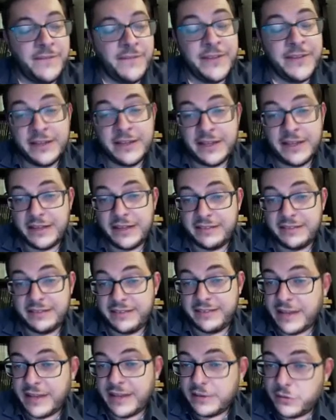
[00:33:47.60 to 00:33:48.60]
Uh, she
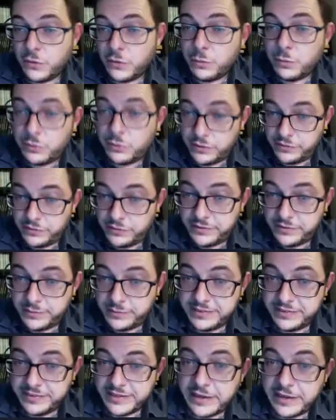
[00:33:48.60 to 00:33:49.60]
had two previous
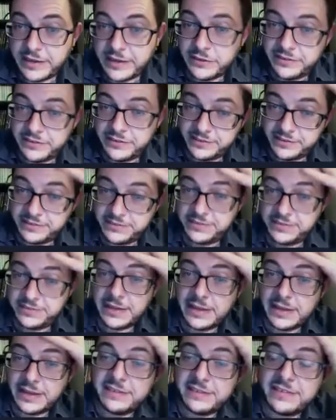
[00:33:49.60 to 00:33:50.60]
miscarriages.
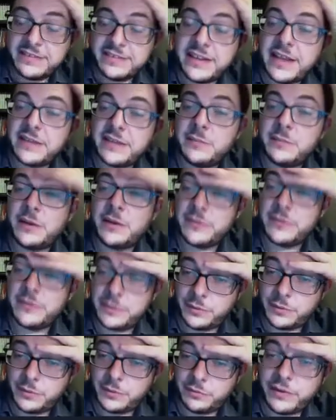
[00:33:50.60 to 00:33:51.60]
Uh, she had
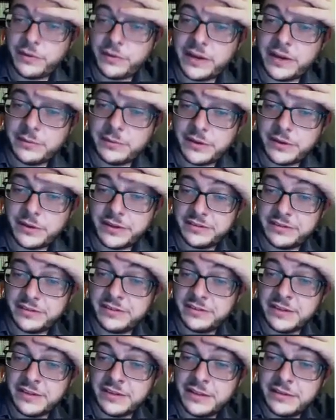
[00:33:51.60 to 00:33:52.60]
multiple fibroids.
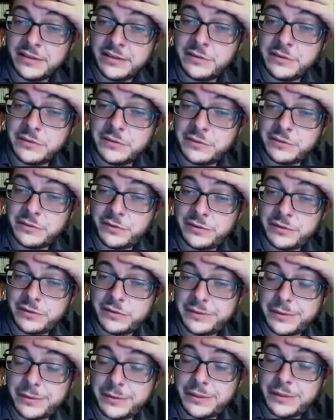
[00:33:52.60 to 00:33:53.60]
So the first
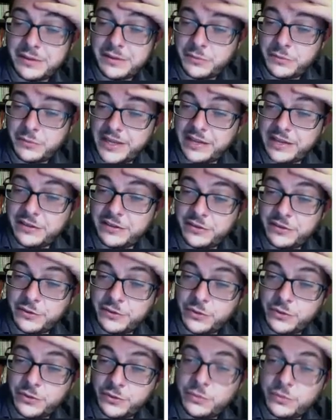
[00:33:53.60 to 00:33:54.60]
thing we had to
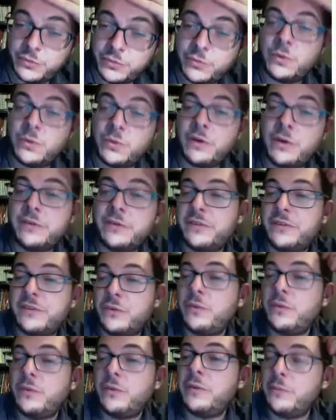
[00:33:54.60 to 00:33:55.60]
do was to
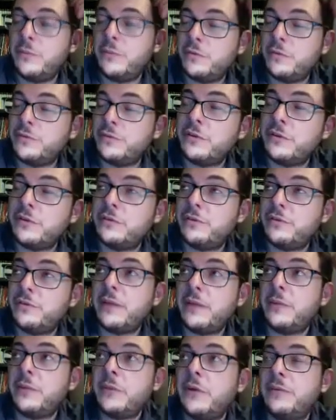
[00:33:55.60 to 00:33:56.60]
remove those
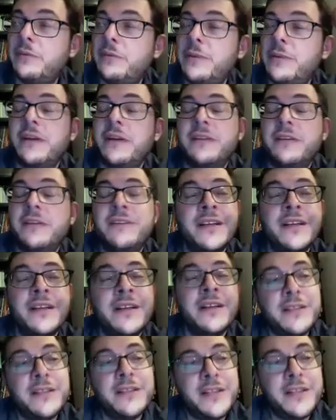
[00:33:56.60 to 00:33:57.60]
fibroids because
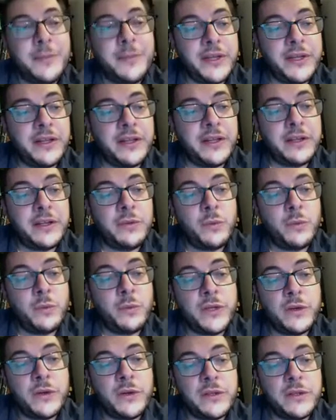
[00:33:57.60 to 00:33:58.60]
typically we
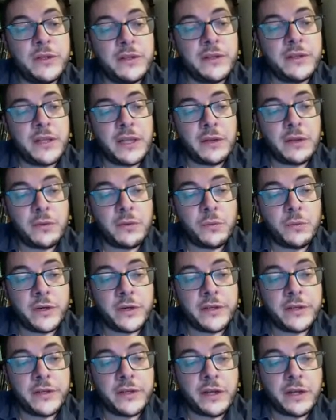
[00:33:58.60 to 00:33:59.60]
don't, we're
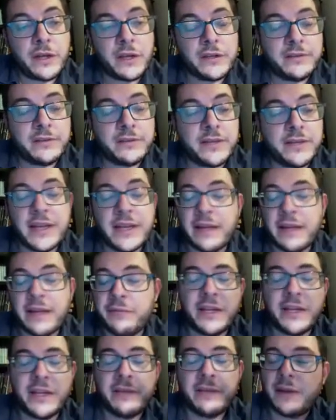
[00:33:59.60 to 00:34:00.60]
not in IVF.